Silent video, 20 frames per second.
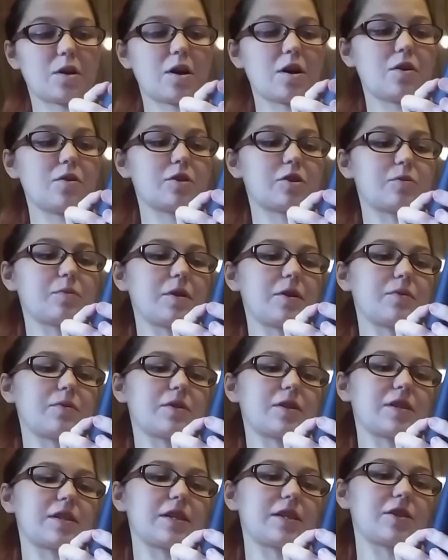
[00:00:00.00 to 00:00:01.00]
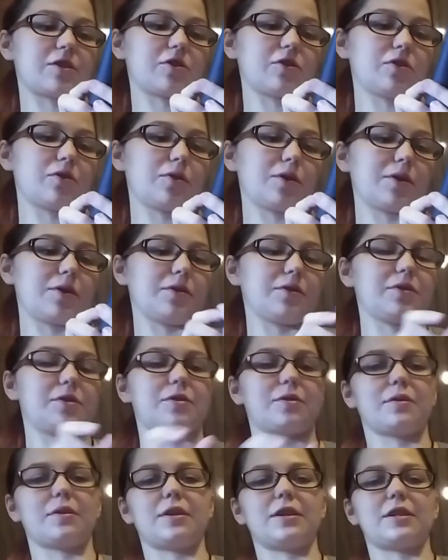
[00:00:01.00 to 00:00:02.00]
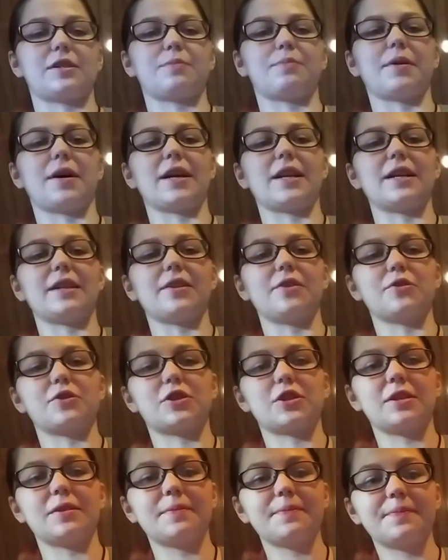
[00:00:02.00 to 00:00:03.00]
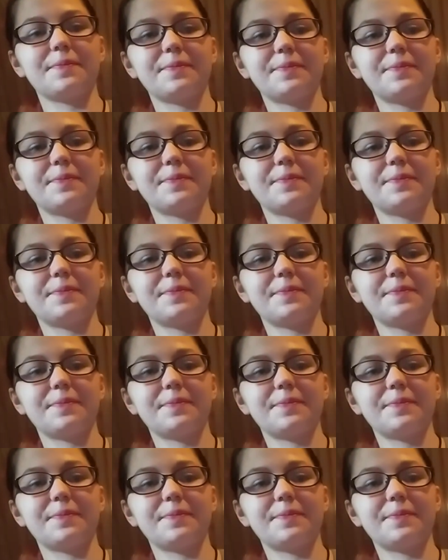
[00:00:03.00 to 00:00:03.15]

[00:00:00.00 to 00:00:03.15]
It's made with essential oils. It's body lotion.